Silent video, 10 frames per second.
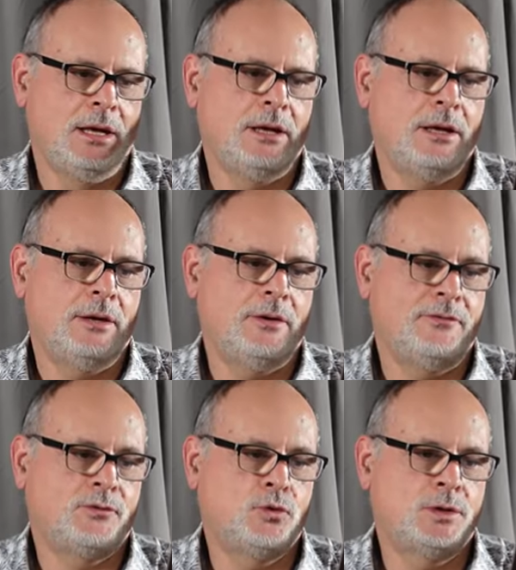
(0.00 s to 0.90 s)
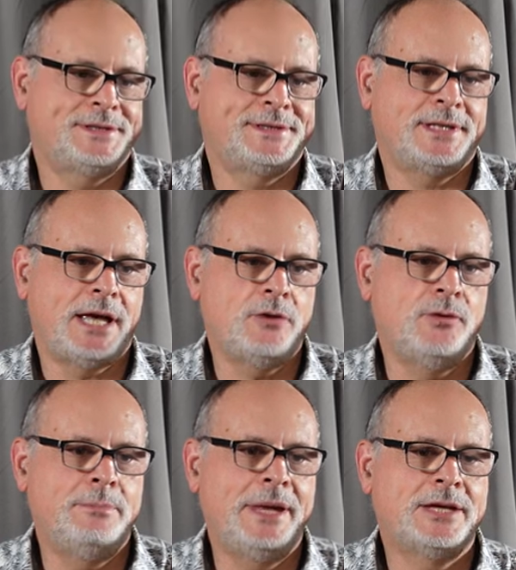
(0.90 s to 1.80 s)
Uh, of course, I
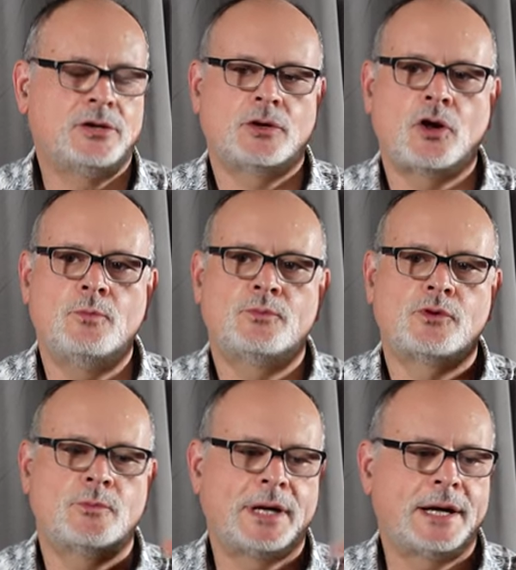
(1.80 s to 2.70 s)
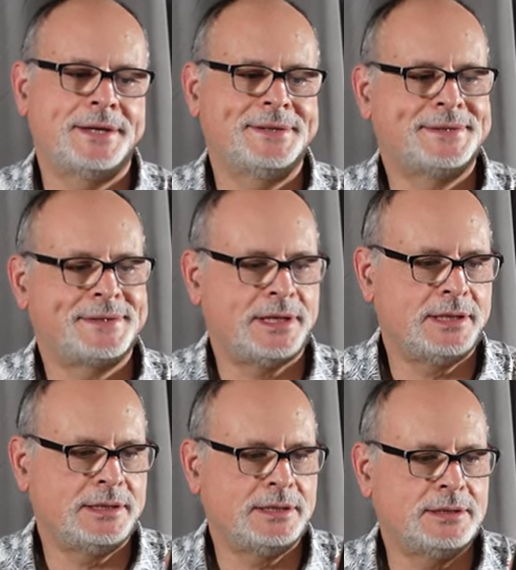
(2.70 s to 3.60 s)
will make a compromise
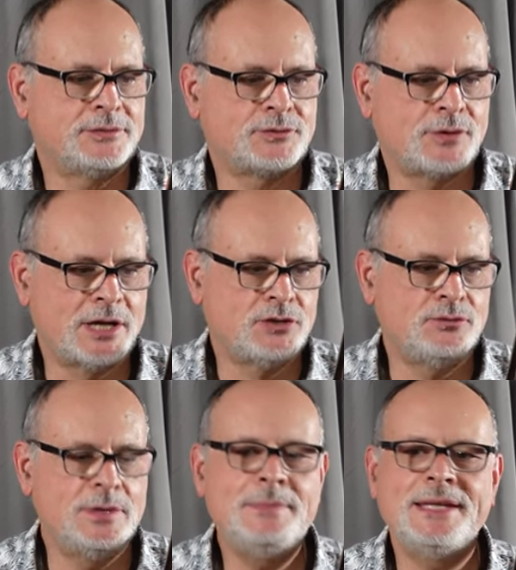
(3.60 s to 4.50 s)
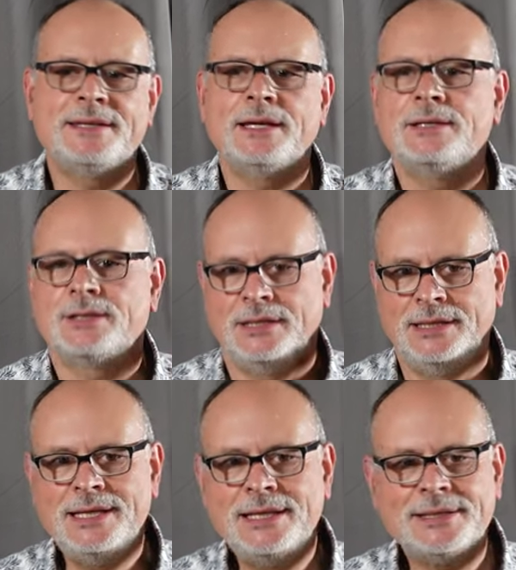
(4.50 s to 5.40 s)
and try to imitate a
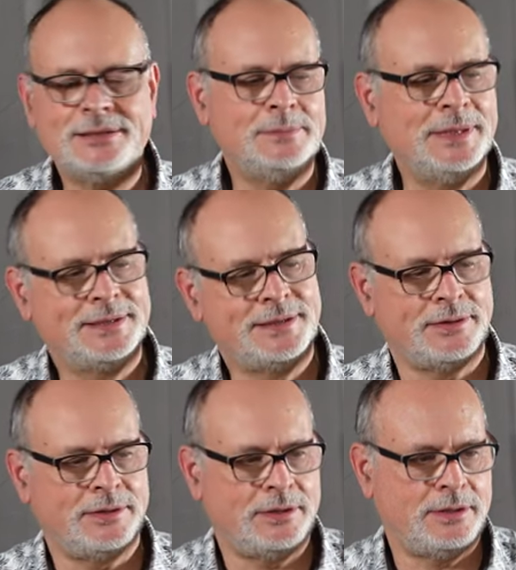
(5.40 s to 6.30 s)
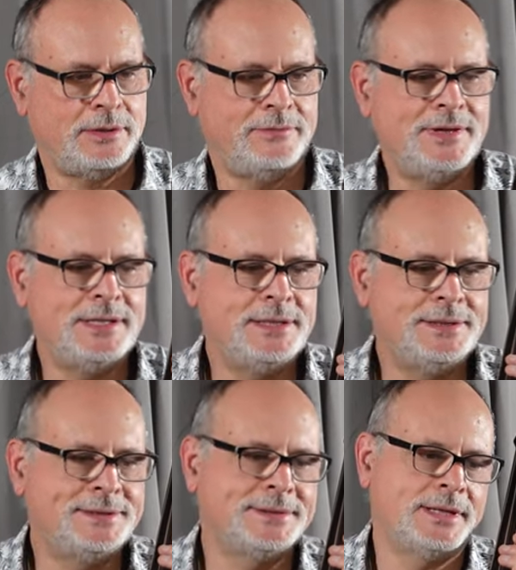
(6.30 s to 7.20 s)
little bit the
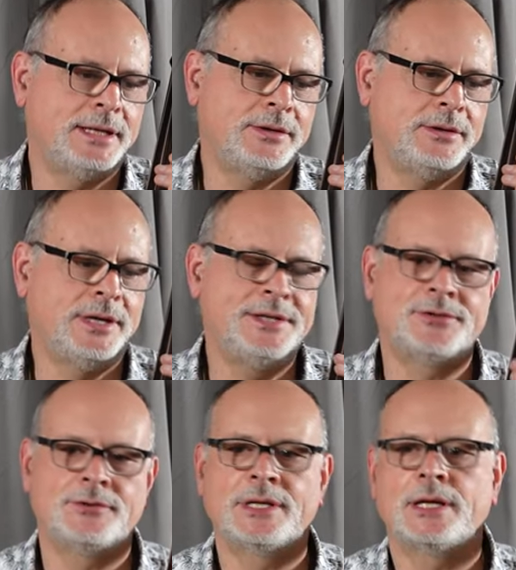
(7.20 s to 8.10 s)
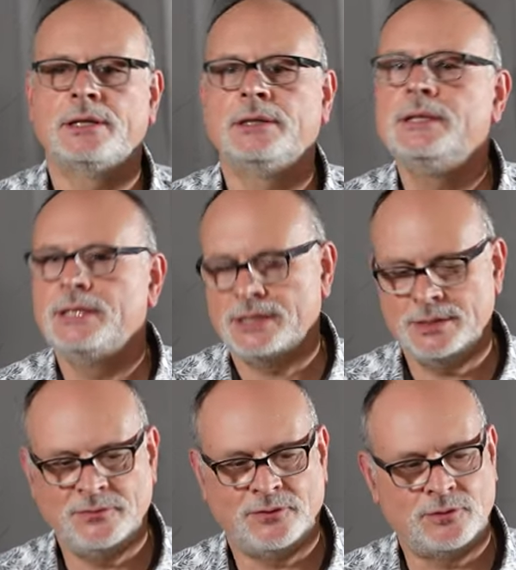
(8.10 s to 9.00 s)
Viennese and the historical
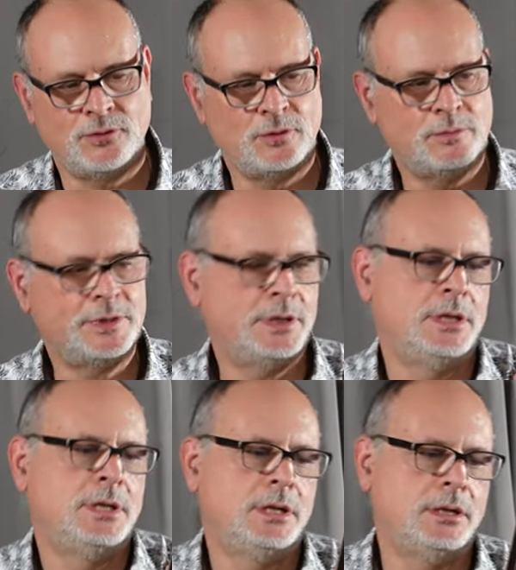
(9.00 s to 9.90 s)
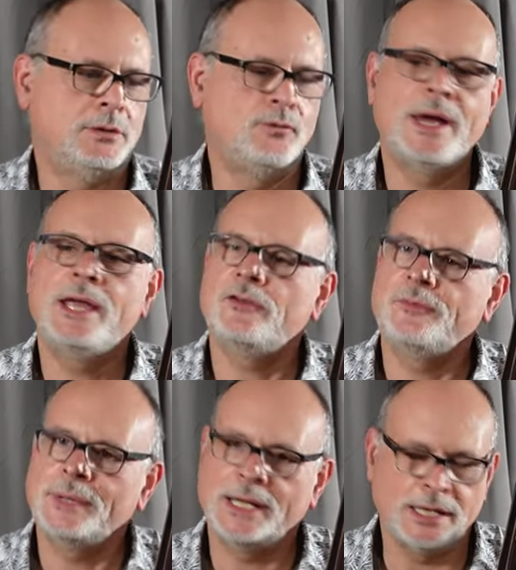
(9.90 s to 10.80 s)
informed uh, way
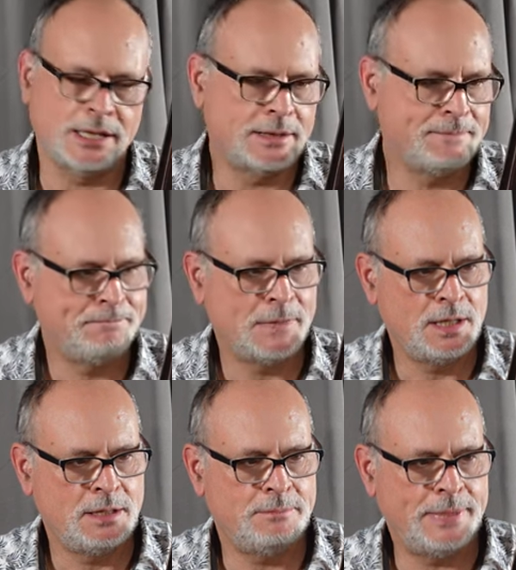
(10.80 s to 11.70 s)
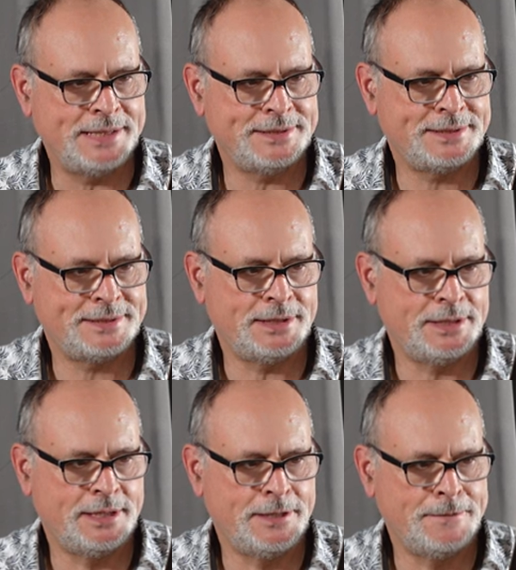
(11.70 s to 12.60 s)
of playing. But
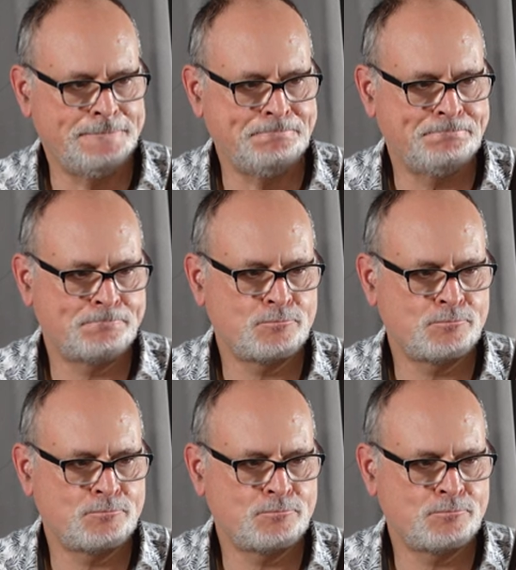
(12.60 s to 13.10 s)
um,